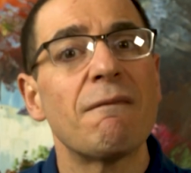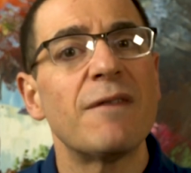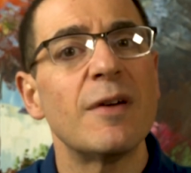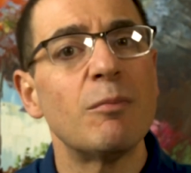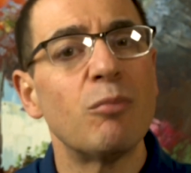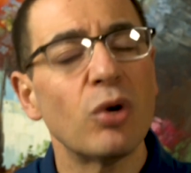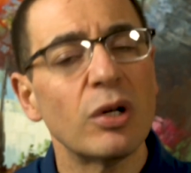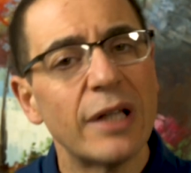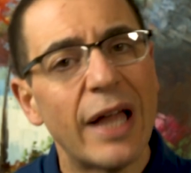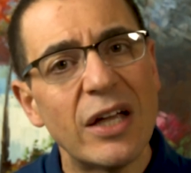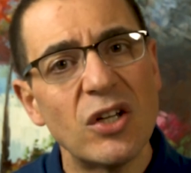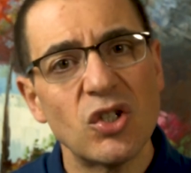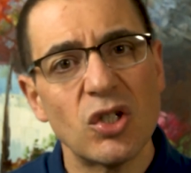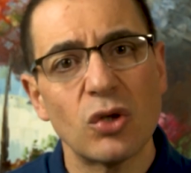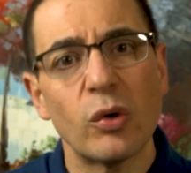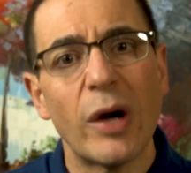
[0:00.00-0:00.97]

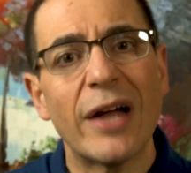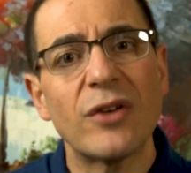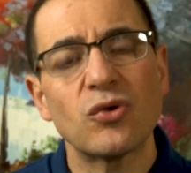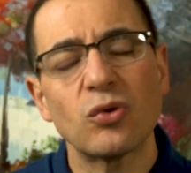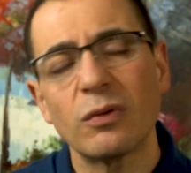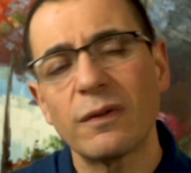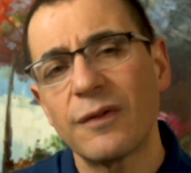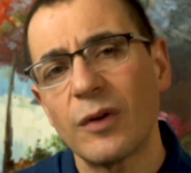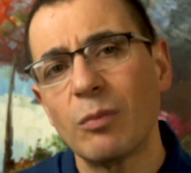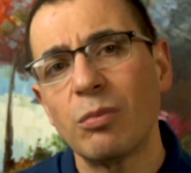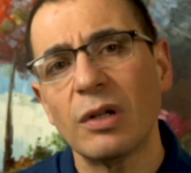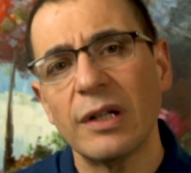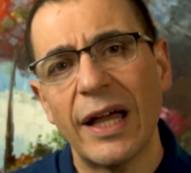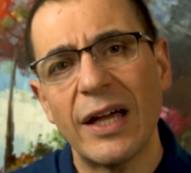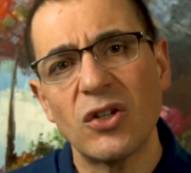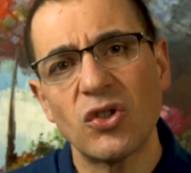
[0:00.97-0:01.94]
fibrillation or atrial
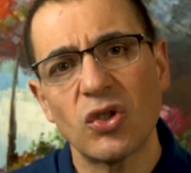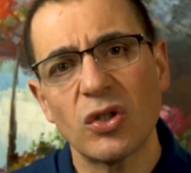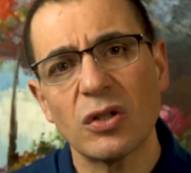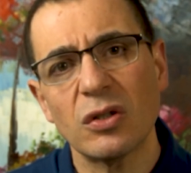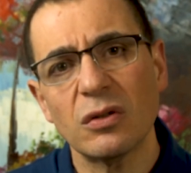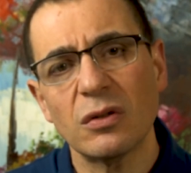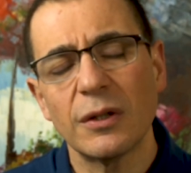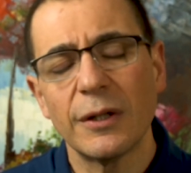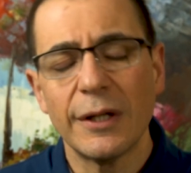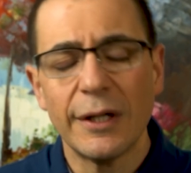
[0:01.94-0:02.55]
fibrillation,